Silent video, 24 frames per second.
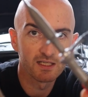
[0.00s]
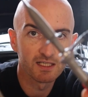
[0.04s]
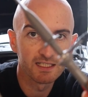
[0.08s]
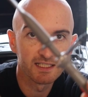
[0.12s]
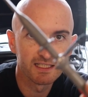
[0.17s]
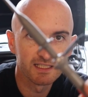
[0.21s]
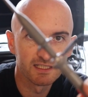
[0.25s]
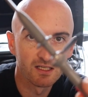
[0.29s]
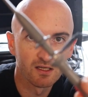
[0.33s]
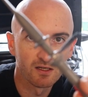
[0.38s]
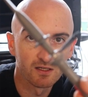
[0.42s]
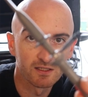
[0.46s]
a
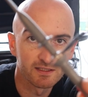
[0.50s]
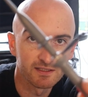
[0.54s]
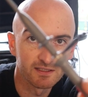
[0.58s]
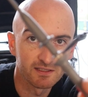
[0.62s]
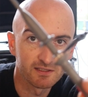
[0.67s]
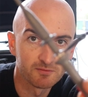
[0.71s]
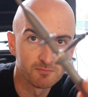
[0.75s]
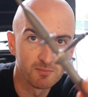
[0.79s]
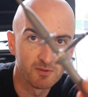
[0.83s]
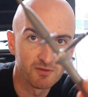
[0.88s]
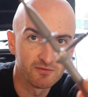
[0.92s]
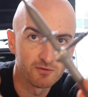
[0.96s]
lead like
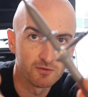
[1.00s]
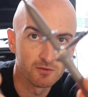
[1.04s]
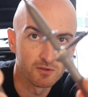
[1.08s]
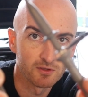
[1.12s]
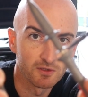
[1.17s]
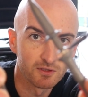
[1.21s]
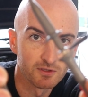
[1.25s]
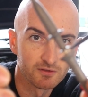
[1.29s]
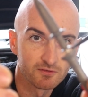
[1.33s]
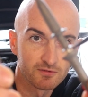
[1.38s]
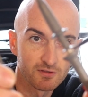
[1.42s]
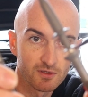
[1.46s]
this
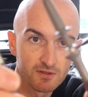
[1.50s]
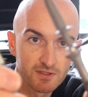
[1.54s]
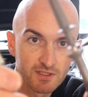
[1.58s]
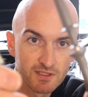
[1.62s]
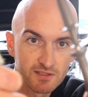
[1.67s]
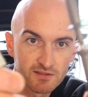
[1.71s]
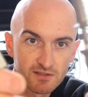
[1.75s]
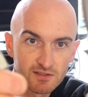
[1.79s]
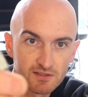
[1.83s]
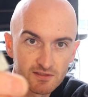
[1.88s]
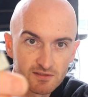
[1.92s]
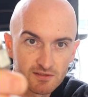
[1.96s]
before. So
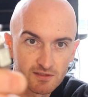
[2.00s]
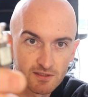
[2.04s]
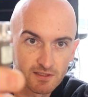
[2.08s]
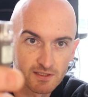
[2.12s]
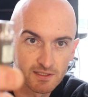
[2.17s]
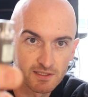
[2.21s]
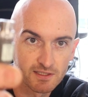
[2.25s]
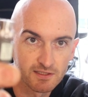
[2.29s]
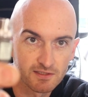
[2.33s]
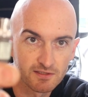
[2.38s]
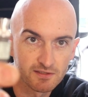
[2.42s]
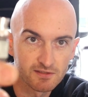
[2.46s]
this is
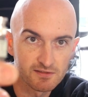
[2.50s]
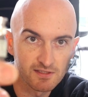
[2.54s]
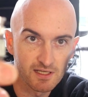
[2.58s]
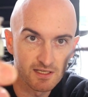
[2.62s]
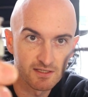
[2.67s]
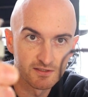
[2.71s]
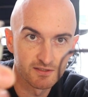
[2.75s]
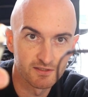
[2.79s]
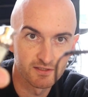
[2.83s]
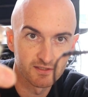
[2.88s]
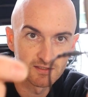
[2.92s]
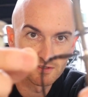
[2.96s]
like a
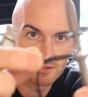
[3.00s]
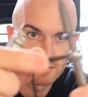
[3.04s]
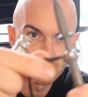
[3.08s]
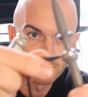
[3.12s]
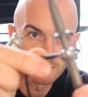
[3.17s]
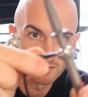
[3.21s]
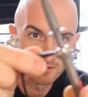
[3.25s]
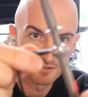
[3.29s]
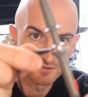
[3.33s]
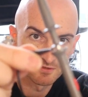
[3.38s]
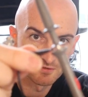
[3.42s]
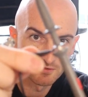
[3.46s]
standard
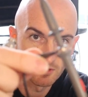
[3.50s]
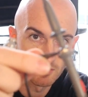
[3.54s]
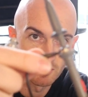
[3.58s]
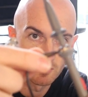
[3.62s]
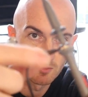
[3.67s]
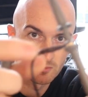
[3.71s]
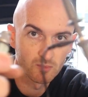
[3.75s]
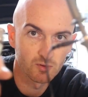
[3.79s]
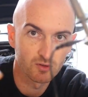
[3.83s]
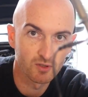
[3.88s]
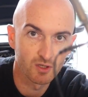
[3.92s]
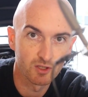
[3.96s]

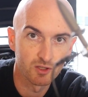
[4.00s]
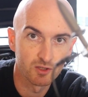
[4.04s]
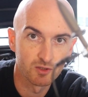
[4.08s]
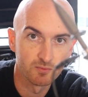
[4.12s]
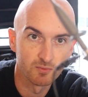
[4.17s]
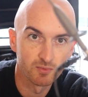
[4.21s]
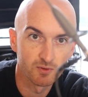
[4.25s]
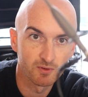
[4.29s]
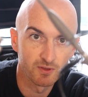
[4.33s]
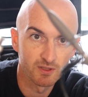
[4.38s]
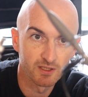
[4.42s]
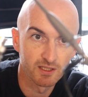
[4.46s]
oscilloscope
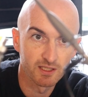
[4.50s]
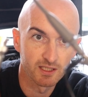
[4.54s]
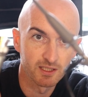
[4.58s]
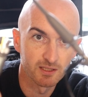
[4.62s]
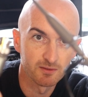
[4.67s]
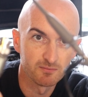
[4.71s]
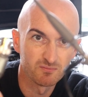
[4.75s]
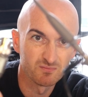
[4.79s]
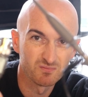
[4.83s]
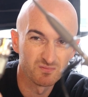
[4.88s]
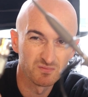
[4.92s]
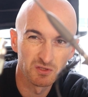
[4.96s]
probe
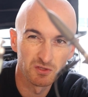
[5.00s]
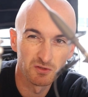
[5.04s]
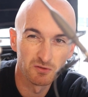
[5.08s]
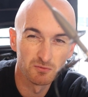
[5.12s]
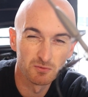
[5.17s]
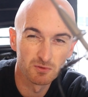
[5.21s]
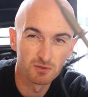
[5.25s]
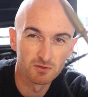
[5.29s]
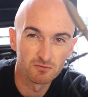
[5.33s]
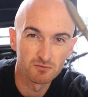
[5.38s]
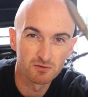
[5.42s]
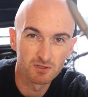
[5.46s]
um, you
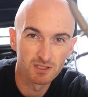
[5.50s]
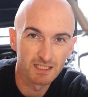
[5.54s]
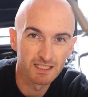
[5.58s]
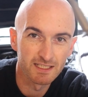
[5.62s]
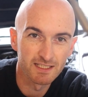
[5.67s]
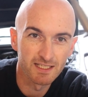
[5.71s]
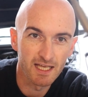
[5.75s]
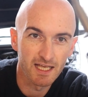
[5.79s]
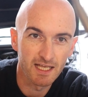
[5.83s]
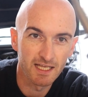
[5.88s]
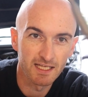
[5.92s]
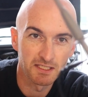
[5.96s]
wouldn't really
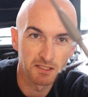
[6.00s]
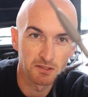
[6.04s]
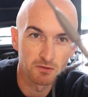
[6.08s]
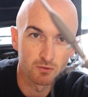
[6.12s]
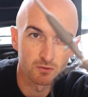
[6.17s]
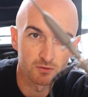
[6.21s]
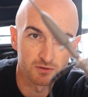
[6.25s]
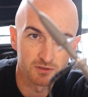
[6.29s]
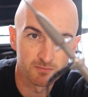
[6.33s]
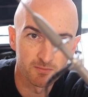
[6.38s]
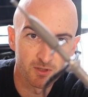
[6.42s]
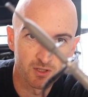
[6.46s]
get in an
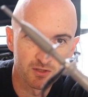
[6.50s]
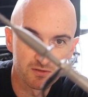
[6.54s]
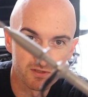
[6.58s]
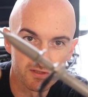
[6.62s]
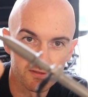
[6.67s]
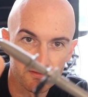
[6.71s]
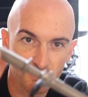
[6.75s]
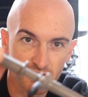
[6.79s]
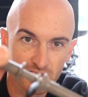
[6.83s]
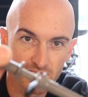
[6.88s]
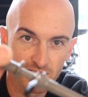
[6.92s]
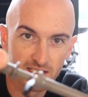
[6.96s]

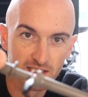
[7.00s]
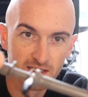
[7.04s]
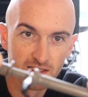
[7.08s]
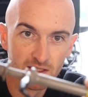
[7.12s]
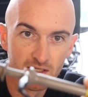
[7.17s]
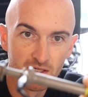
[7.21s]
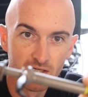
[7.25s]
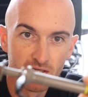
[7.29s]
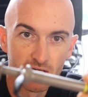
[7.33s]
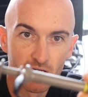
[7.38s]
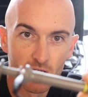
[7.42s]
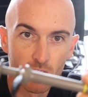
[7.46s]
automotive kit.
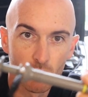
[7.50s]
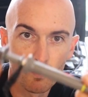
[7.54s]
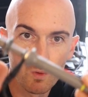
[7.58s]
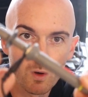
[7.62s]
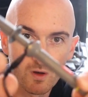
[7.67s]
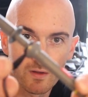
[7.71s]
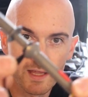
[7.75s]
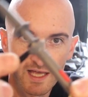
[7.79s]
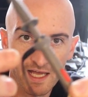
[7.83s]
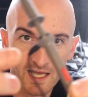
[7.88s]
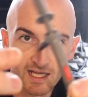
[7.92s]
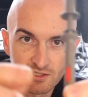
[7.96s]
And
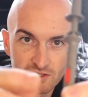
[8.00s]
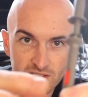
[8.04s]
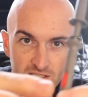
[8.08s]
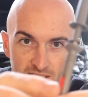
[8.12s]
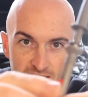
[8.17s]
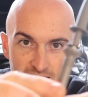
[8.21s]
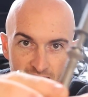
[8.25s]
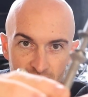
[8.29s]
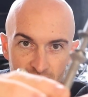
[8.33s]
what that actually